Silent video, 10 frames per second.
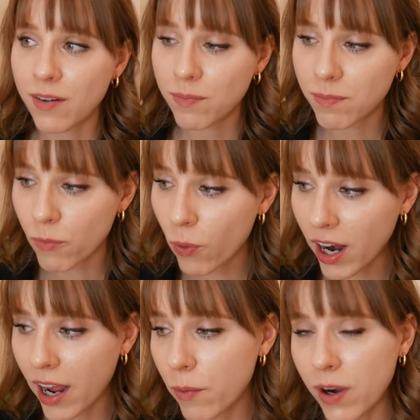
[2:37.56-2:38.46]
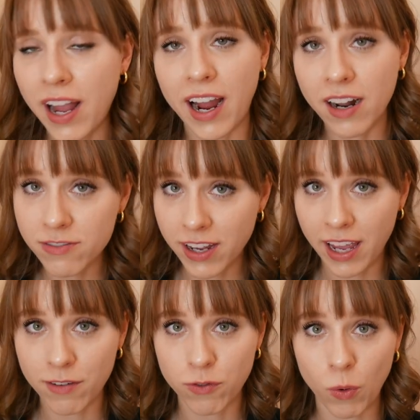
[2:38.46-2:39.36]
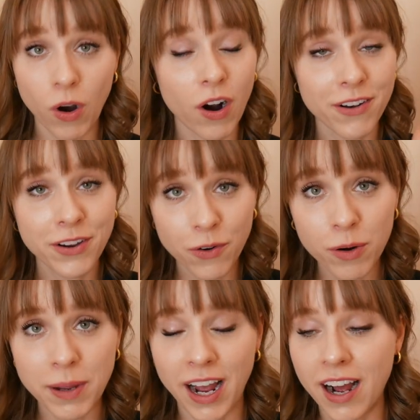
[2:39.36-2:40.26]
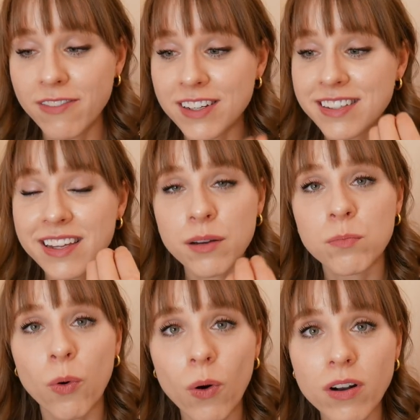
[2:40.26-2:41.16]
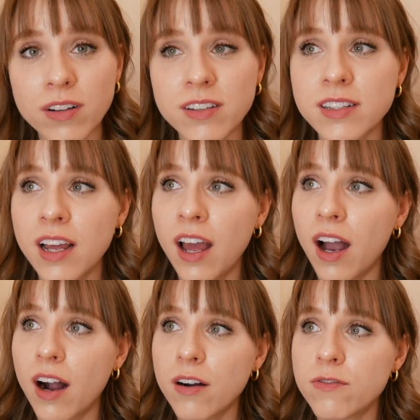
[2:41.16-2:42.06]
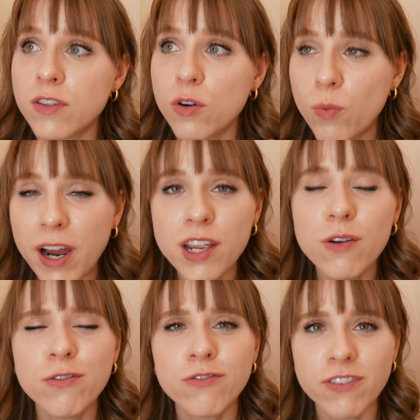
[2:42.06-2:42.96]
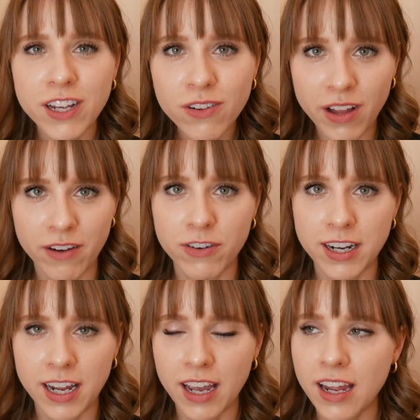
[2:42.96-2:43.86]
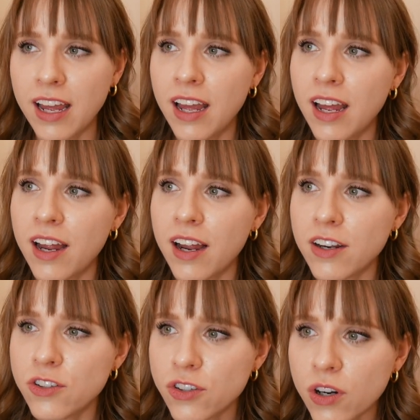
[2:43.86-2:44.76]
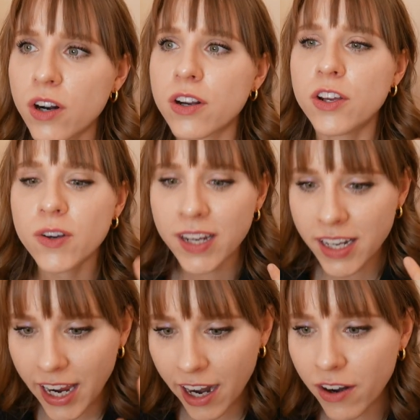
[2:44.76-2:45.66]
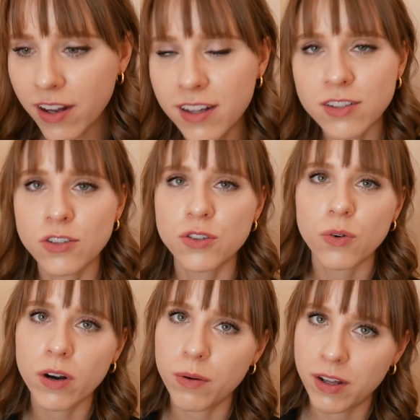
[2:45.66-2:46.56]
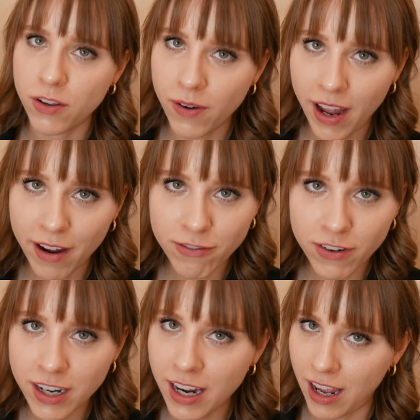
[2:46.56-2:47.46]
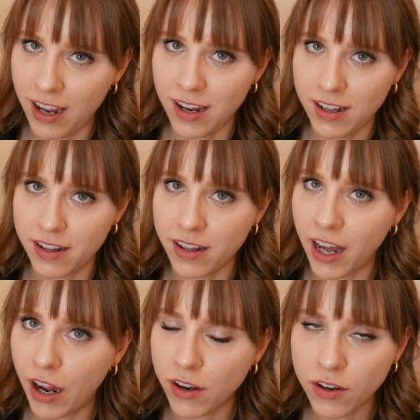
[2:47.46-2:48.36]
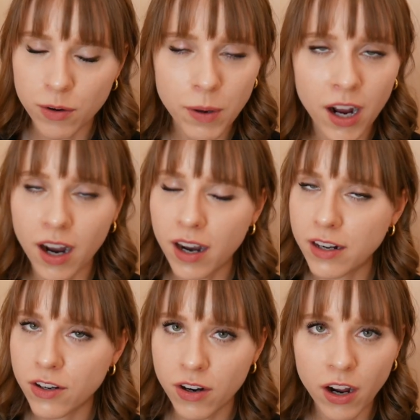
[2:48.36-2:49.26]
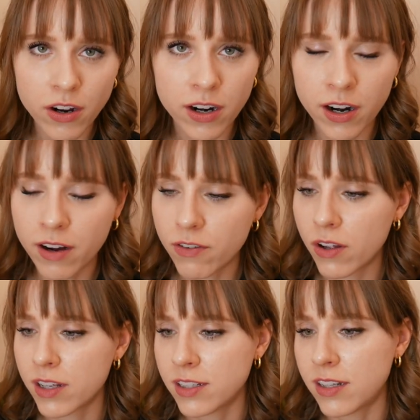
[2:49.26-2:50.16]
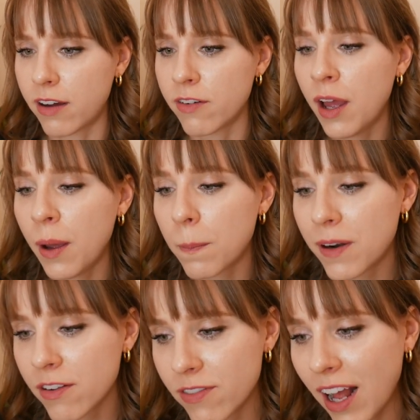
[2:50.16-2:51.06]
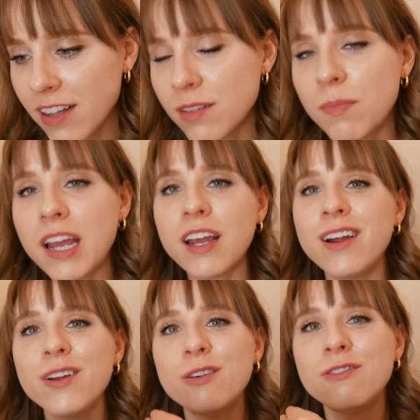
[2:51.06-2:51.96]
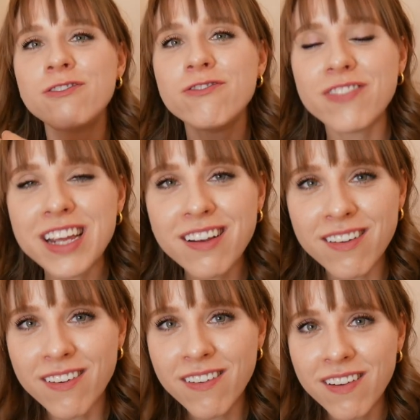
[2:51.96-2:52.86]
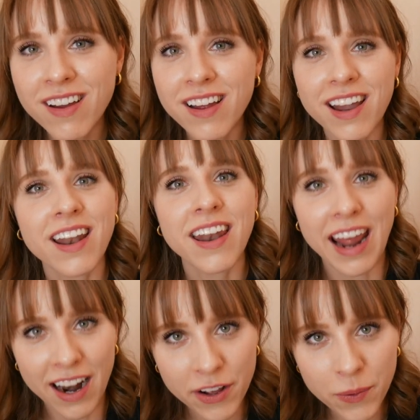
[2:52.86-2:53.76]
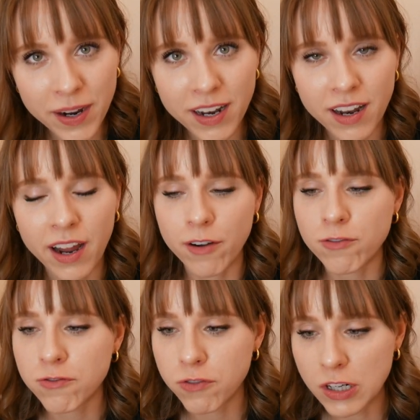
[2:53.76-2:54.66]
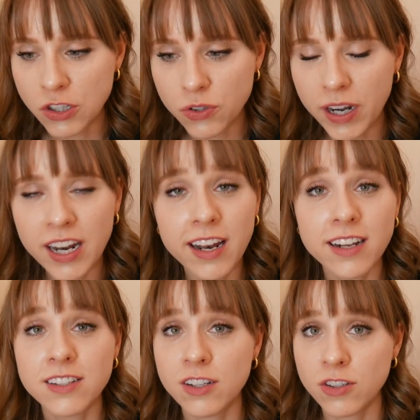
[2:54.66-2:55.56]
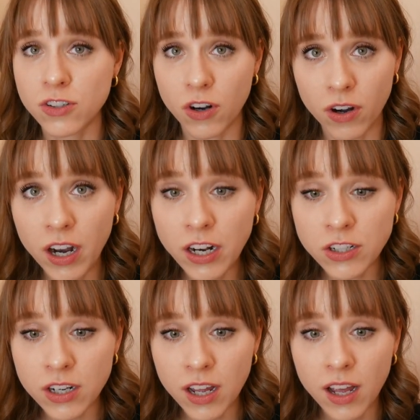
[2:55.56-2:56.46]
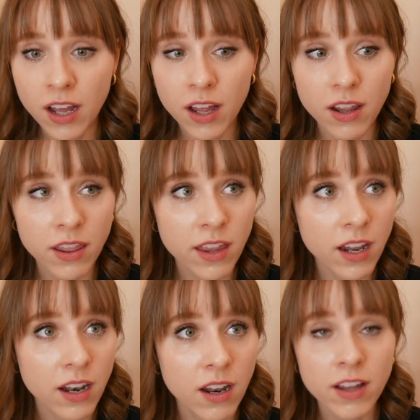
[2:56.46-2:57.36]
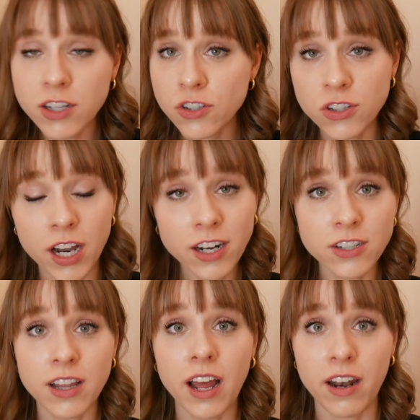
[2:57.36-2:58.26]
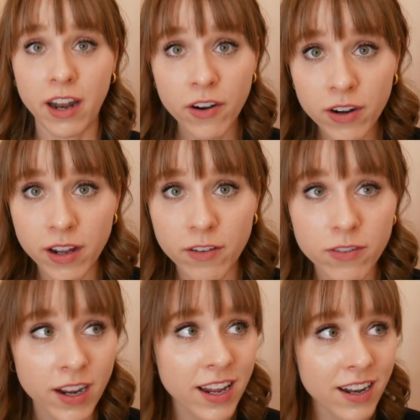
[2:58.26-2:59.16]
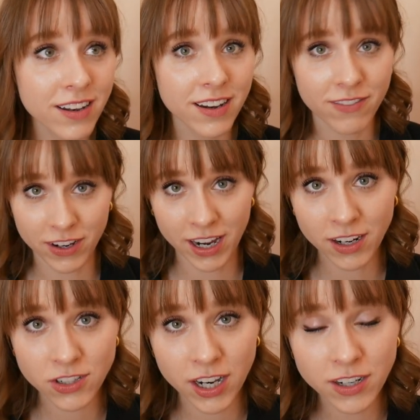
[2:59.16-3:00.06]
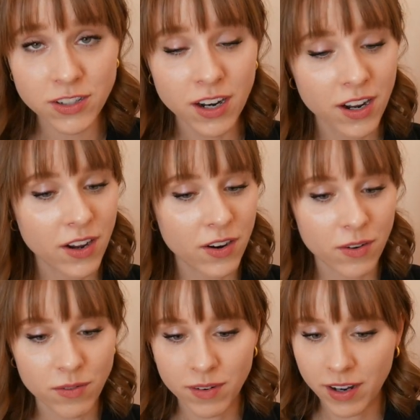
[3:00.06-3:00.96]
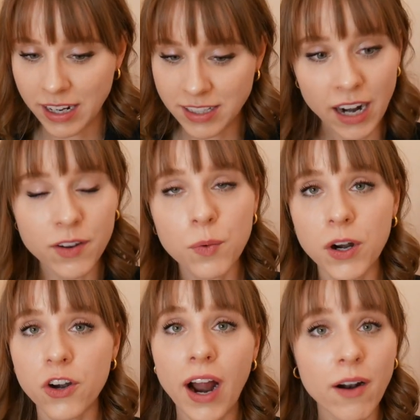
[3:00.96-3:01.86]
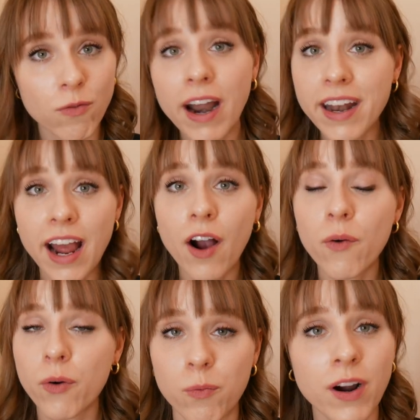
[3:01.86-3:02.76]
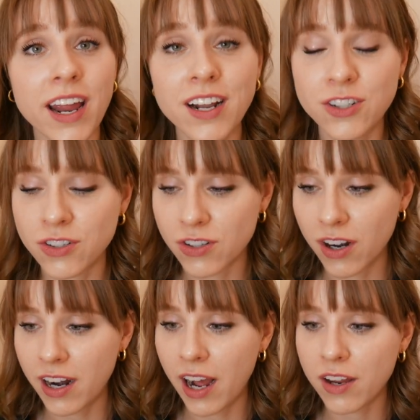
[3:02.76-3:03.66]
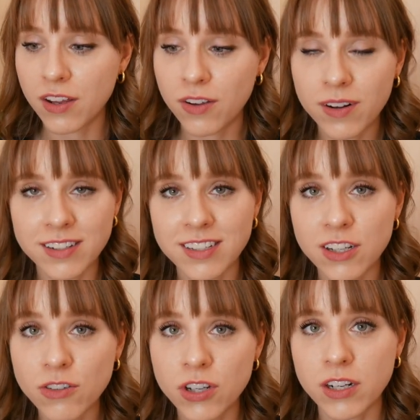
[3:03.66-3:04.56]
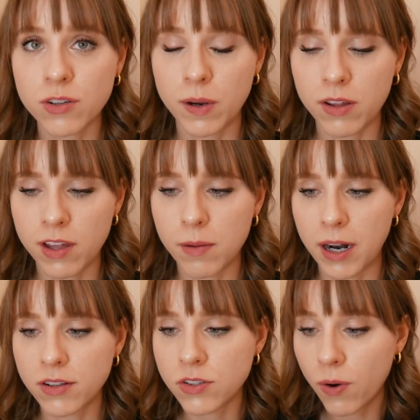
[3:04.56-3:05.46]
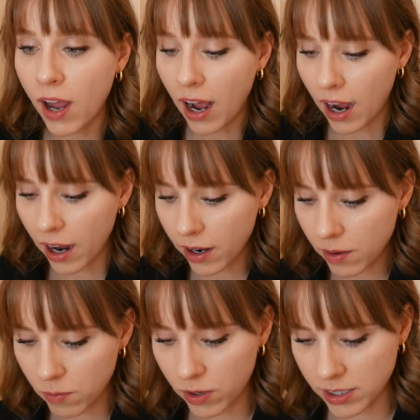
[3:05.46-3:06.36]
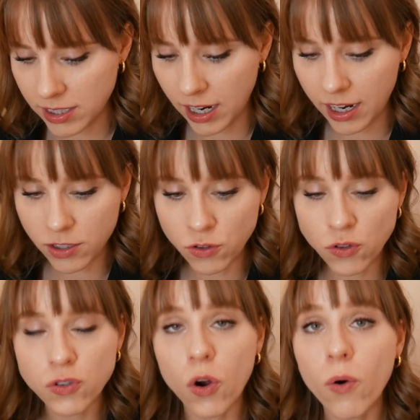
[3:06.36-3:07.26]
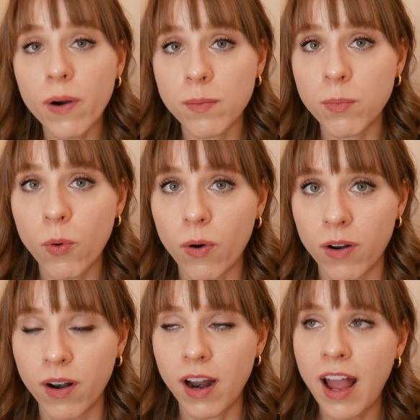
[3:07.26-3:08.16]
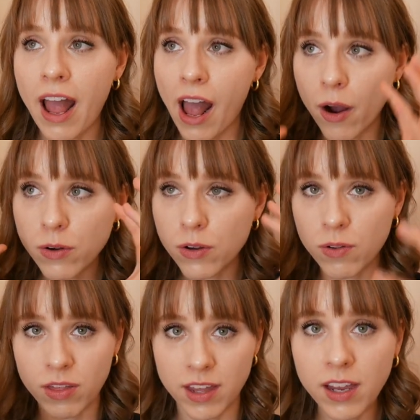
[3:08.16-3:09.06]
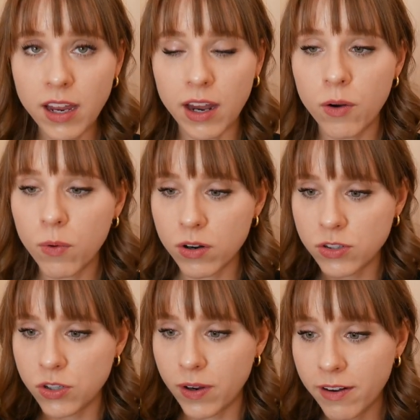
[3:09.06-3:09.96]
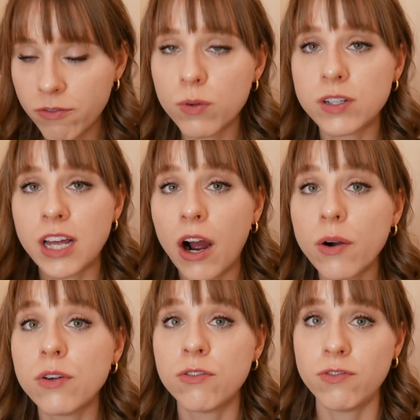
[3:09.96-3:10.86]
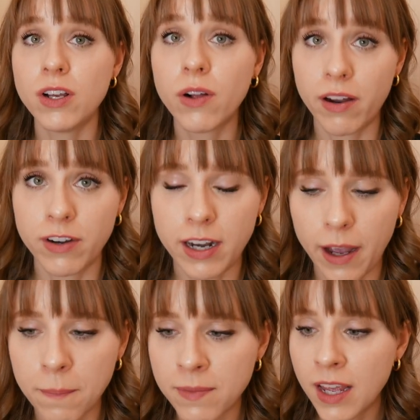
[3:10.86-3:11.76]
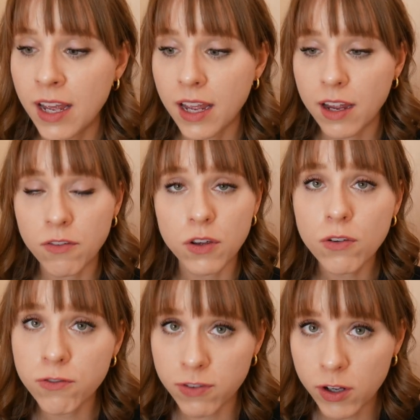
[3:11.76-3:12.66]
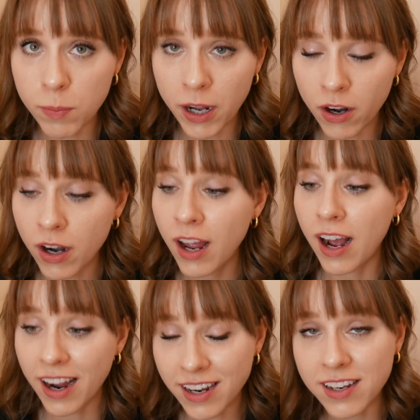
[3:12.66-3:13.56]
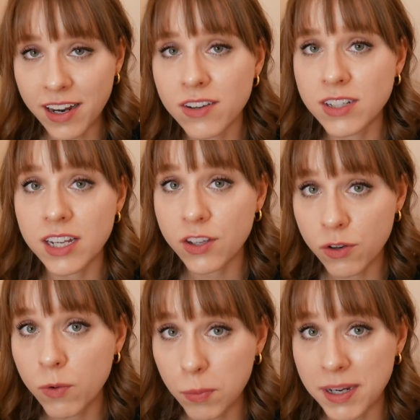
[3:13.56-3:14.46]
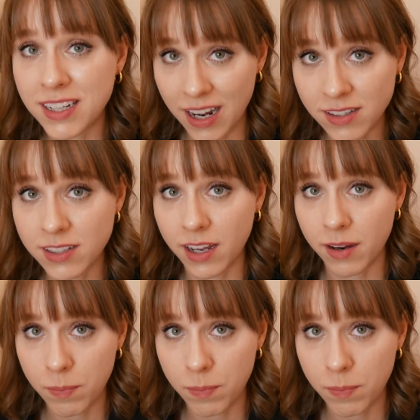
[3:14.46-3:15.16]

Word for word: what I want to advocate for on your behalf is the importance of the way you feel every day. Sure, you can carry this story with you every day that you're behind, you're not good enough, all this stuff. But if that's making you feel inadequate, frustrated, discouraged, then let's change that narrative. Again, if you can't change exactly where you're at right now what age you started at, you can still change the way you think about it. So I want to say it's so important how you think in order to influence how you feel every day. If you feel better, I can guarantee you will be dancing